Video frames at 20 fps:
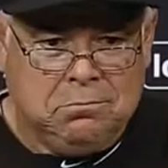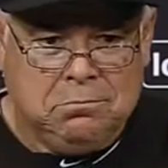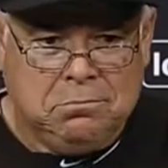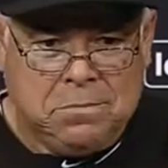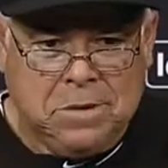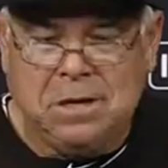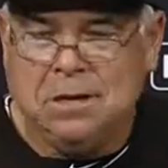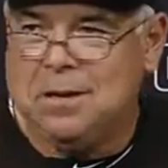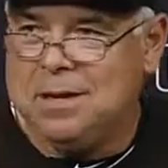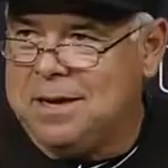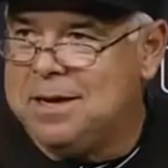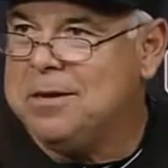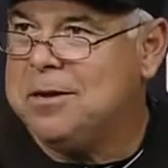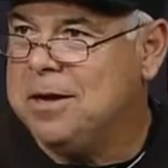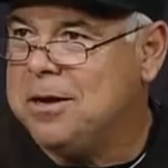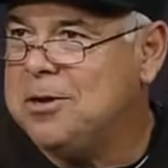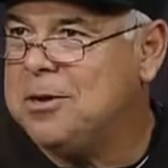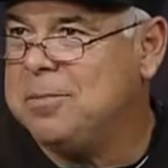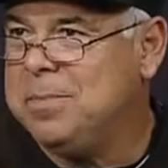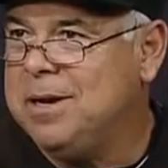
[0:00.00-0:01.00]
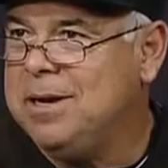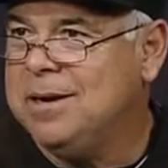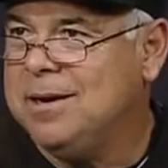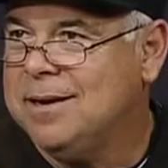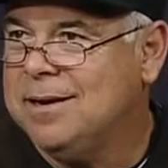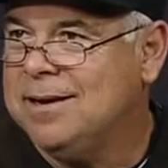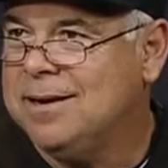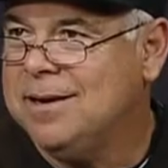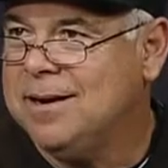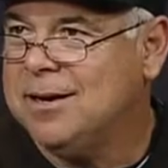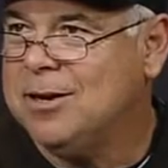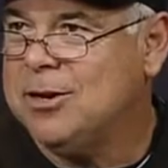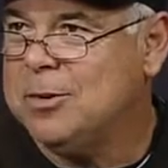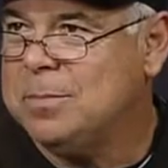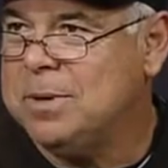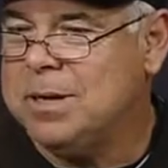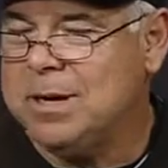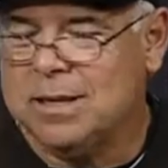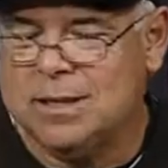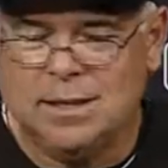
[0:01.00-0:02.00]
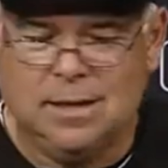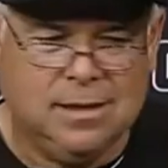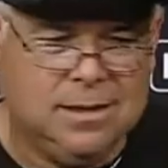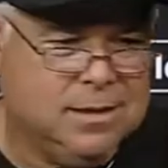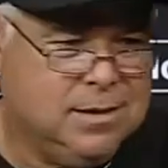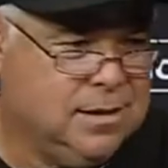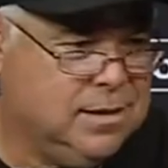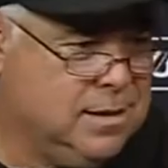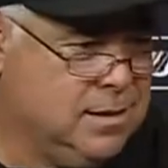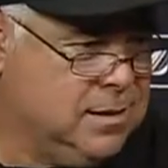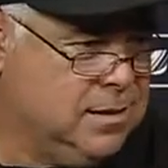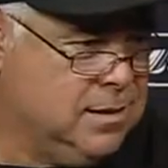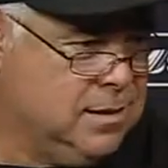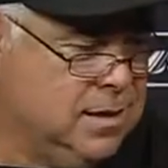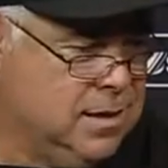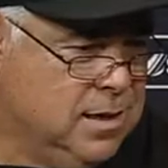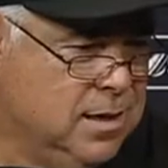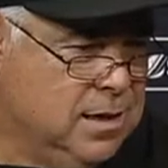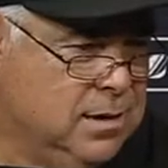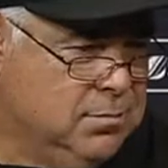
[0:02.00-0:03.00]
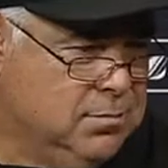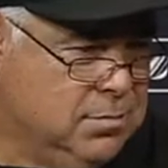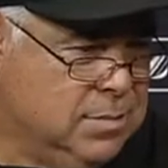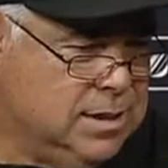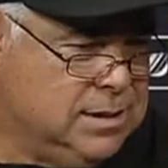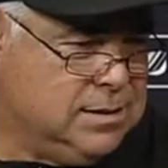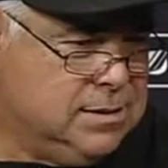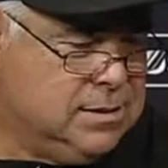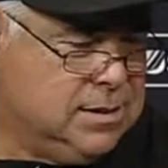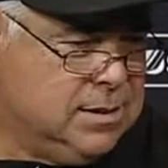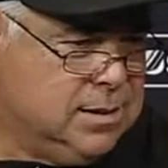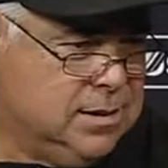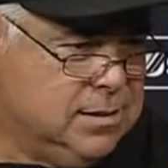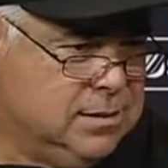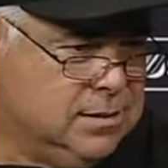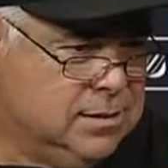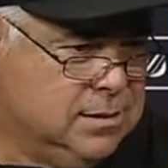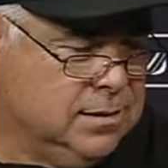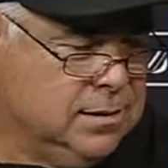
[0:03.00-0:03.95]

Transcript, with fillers: of it? It could be. It could be, I think. But at